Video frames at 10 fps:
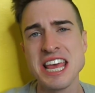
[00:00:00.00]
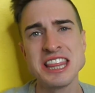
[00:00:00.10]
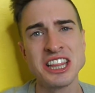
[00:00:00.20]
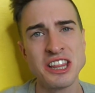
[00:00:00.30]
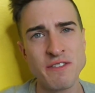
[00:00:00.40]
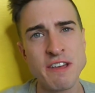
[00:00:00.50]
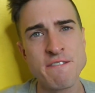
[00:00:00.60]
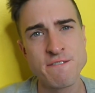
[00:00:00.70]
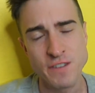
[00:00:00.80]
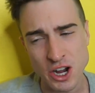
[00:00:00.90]
in the
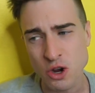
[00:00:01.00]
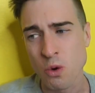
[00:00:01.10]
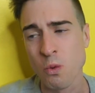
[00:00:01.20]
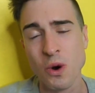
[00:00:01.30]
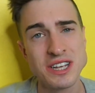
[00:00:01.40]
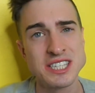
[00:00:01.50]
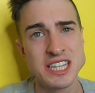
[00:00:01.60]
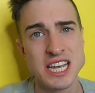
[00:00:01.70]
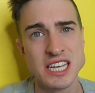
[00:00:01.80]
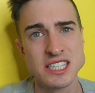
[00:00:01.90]
living fuck
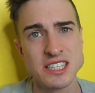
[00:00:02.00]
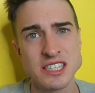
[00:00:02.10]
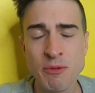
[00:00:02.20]
was this?